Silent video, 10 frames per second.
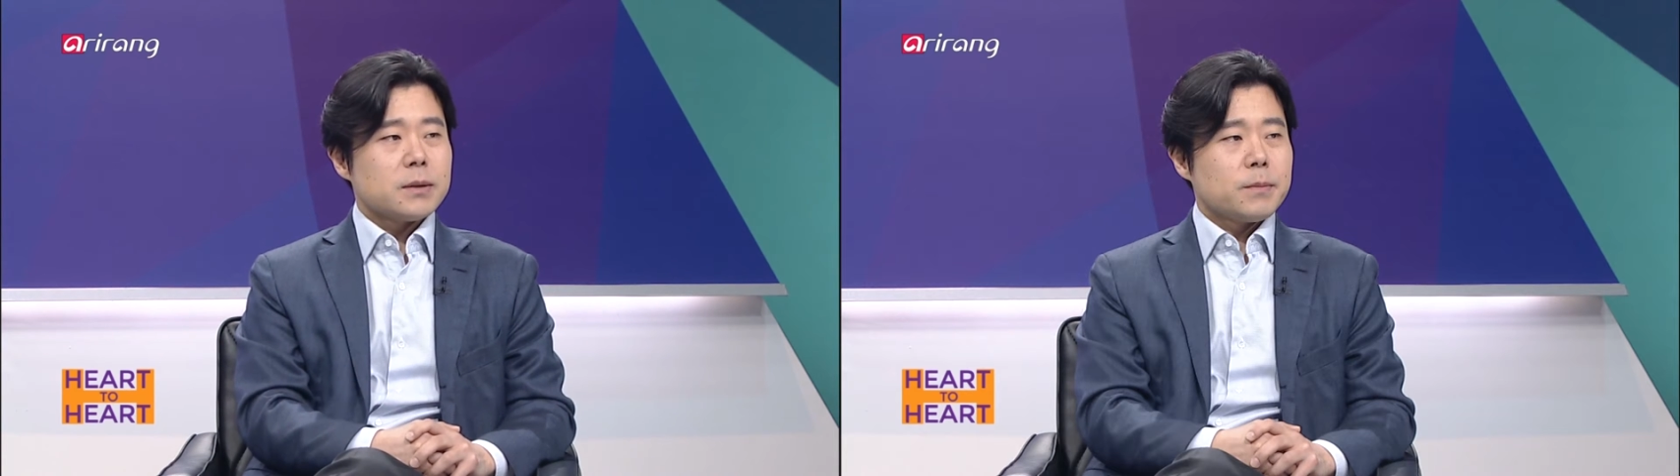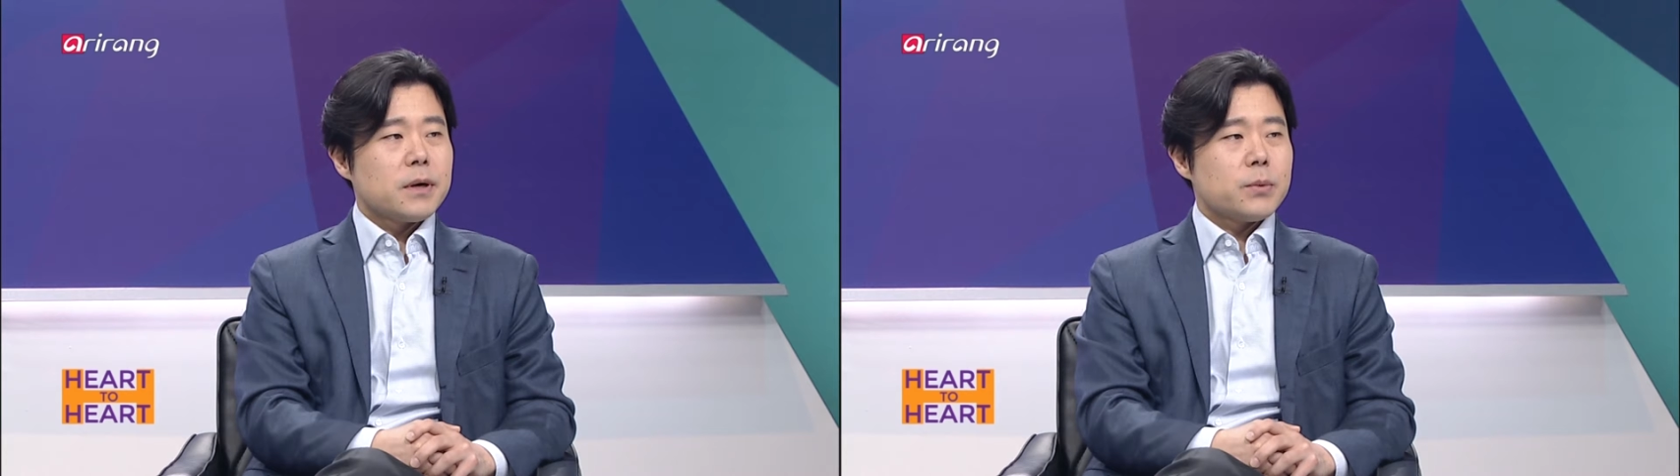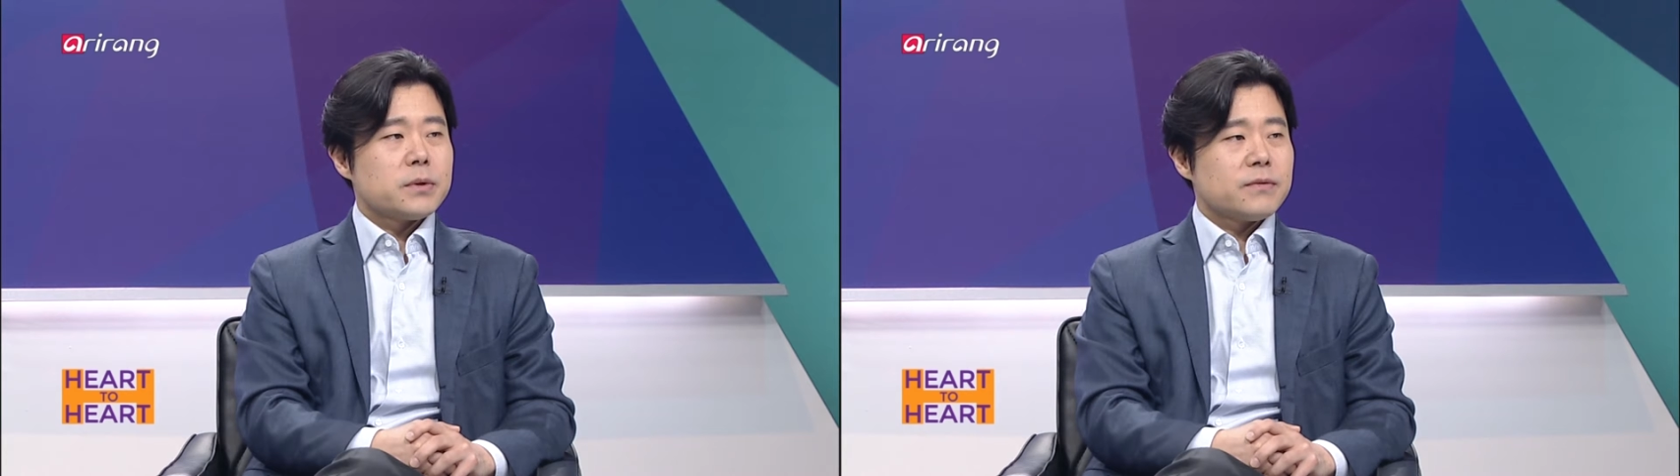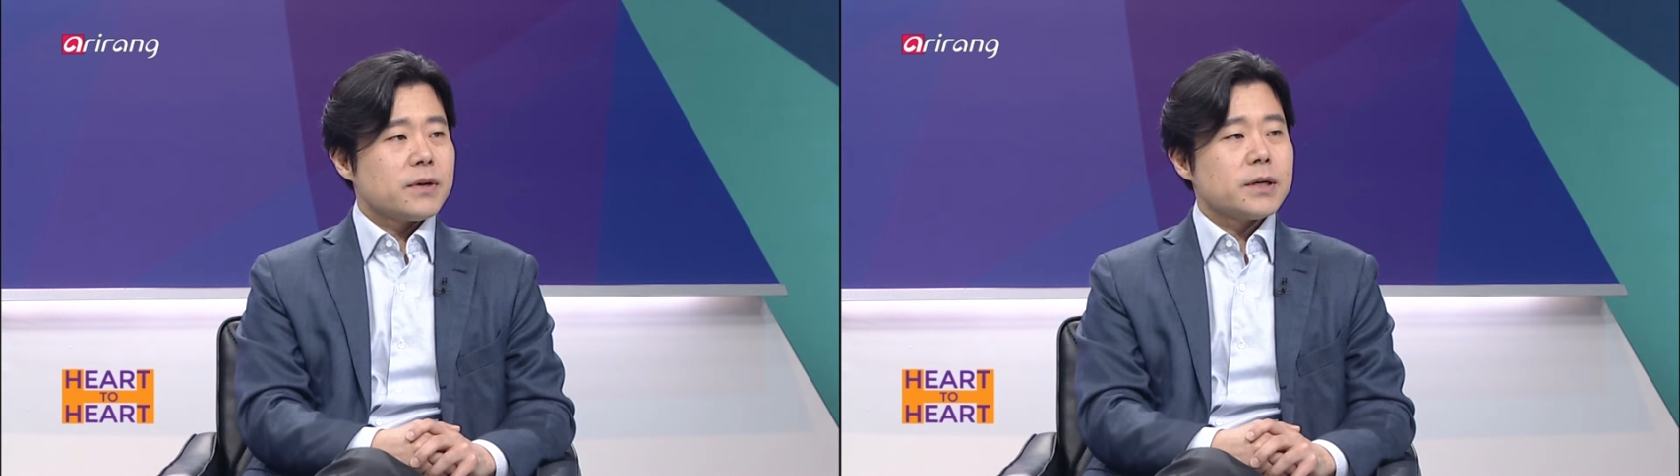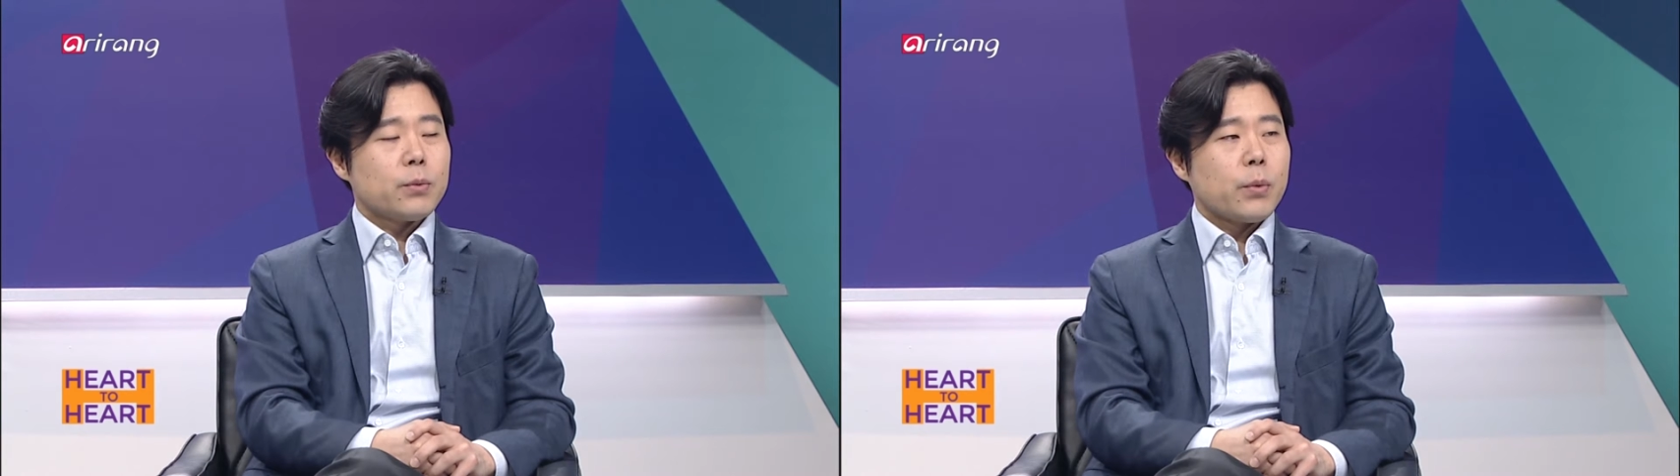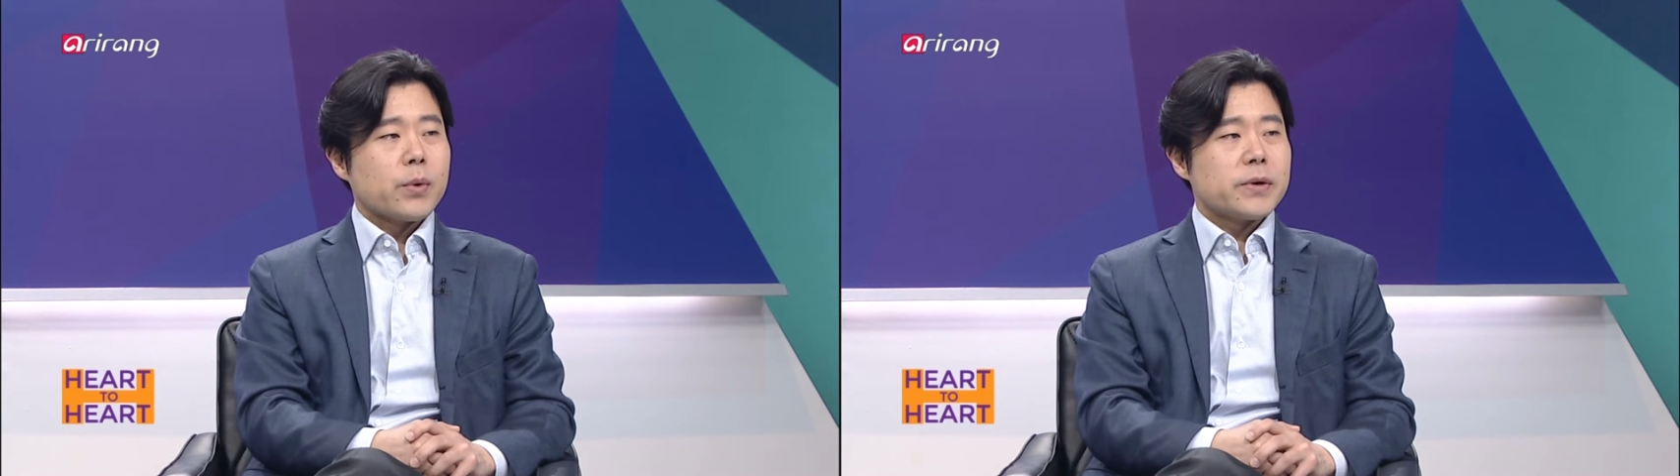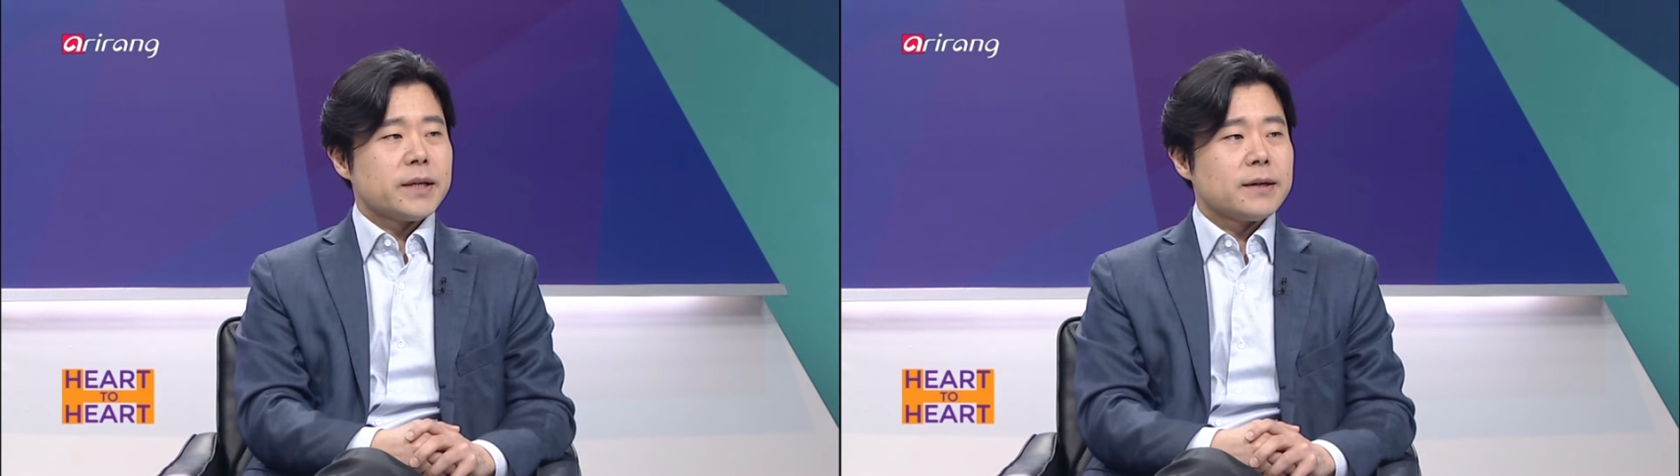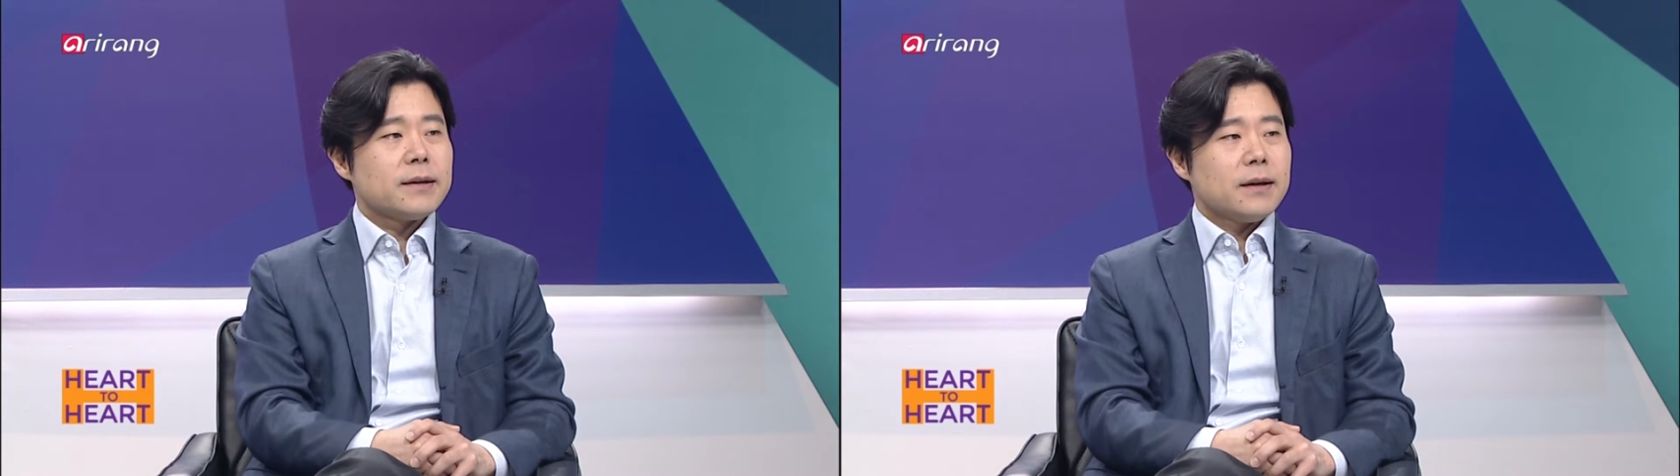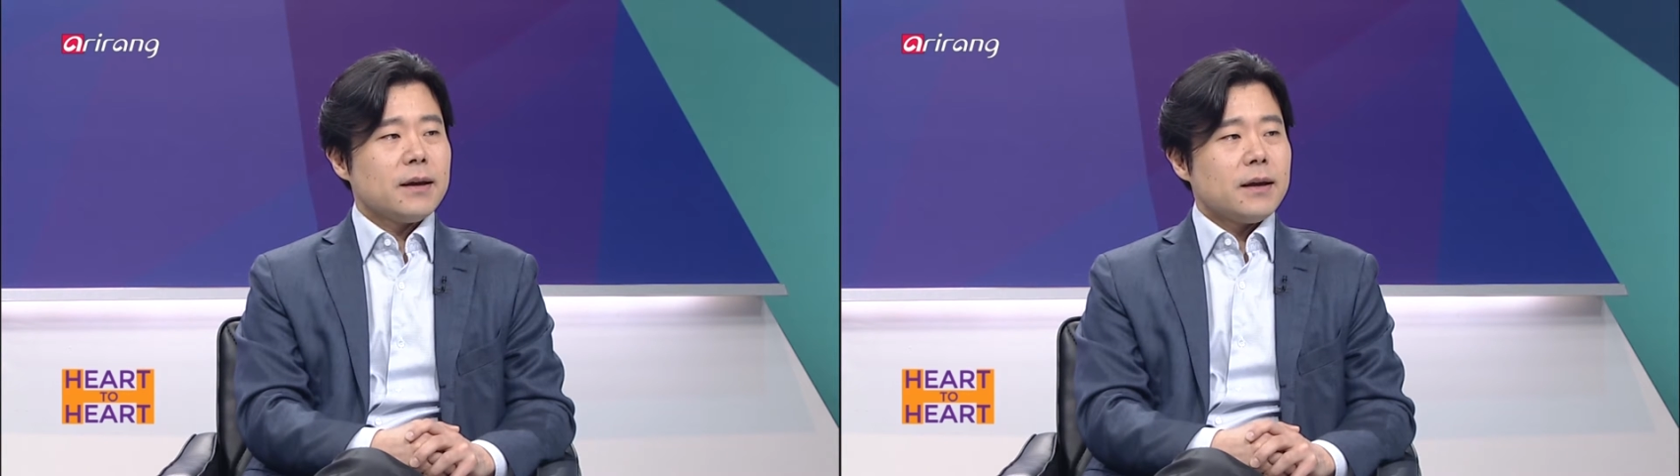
but it was very rewarding